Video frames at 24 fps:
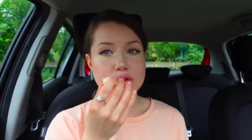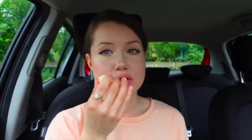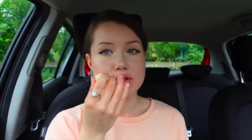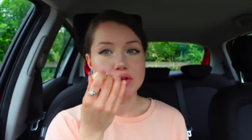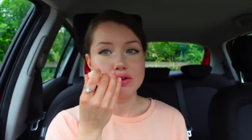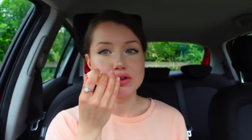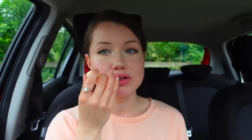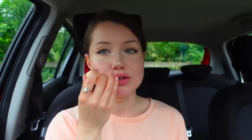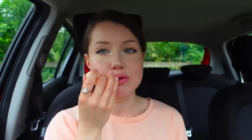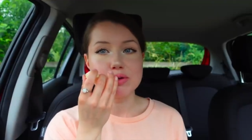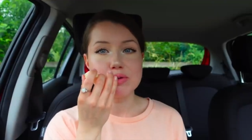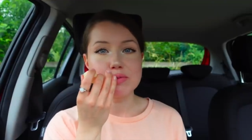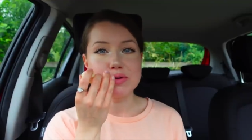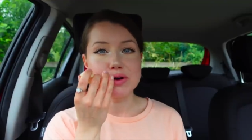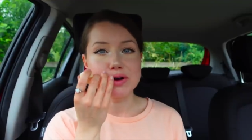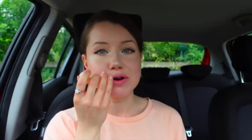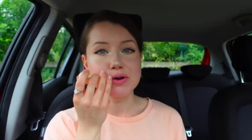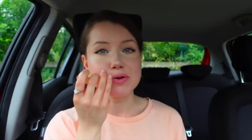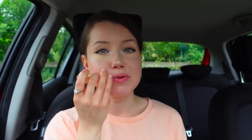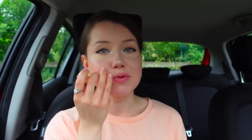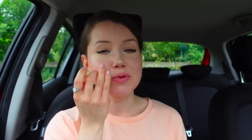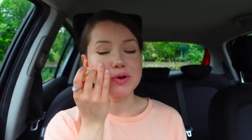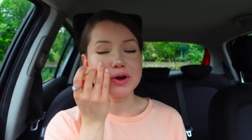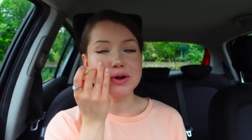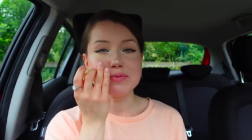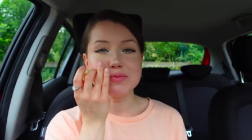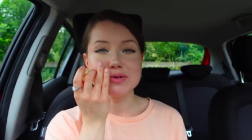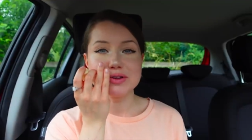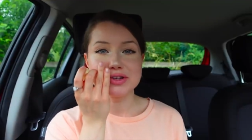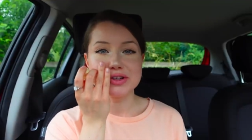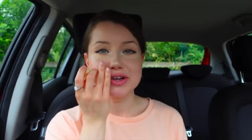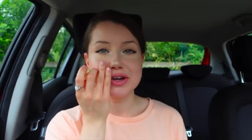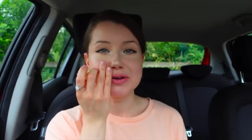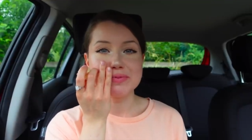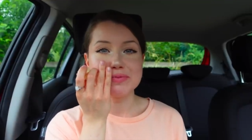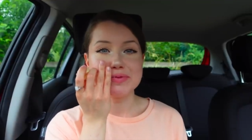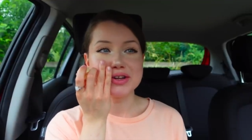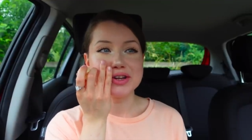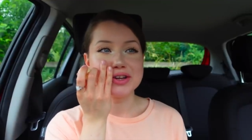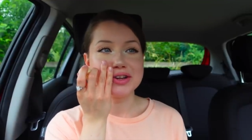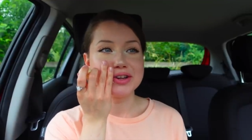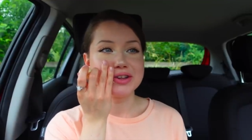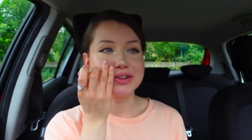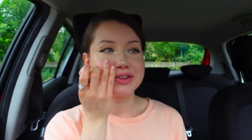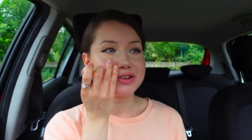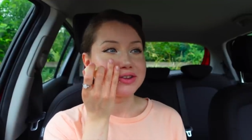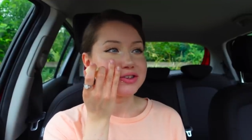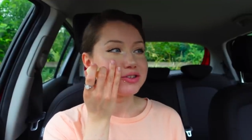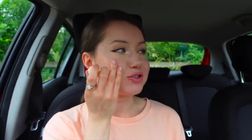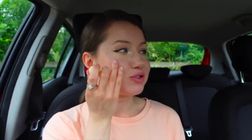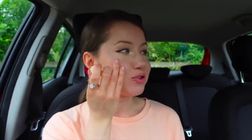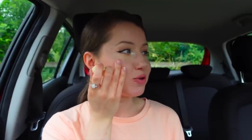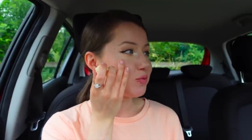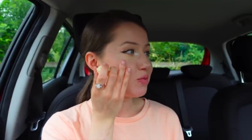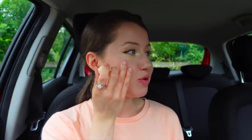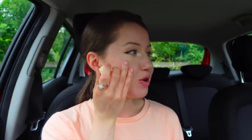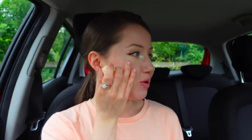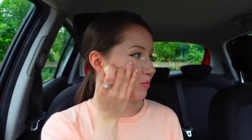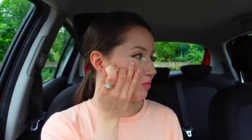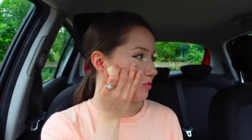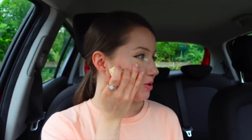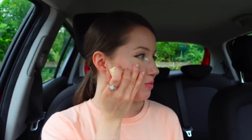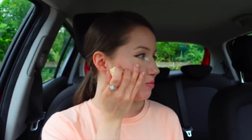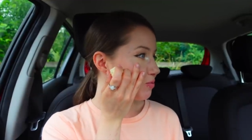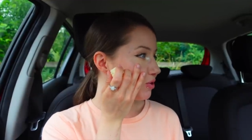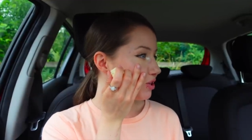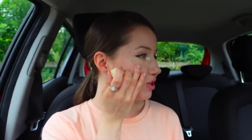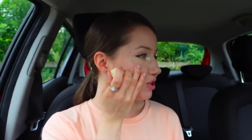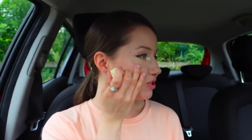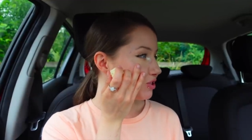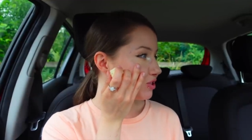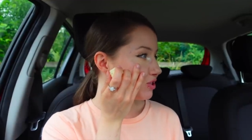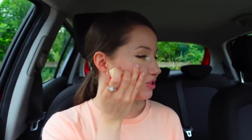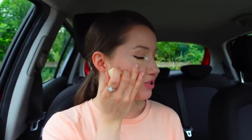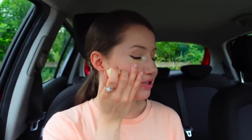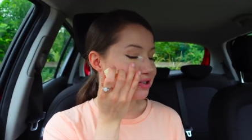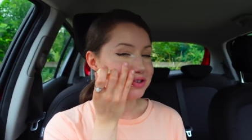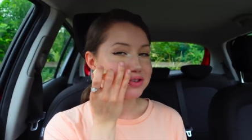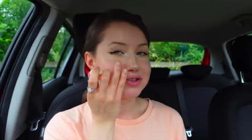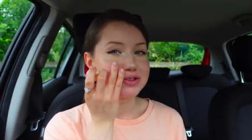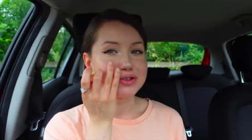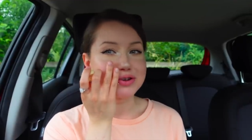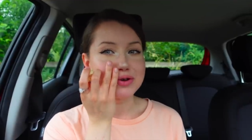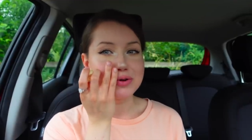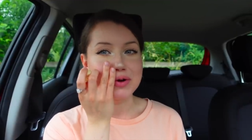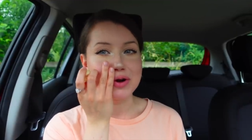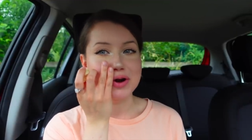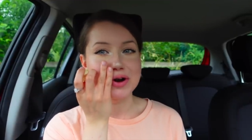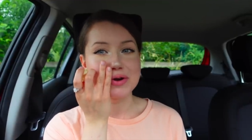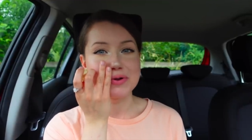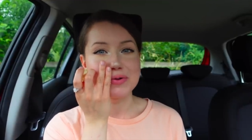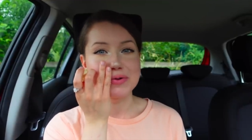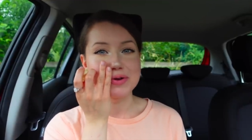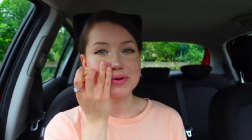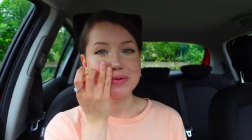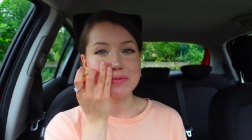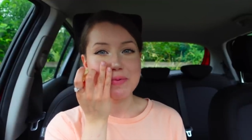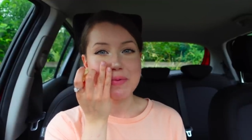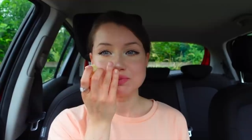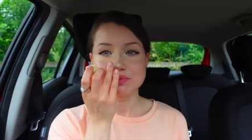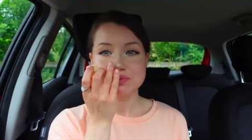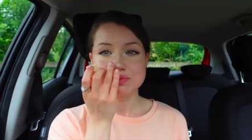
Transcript: And there's someone parking right beside me and there's so many empty places. This is so awkward.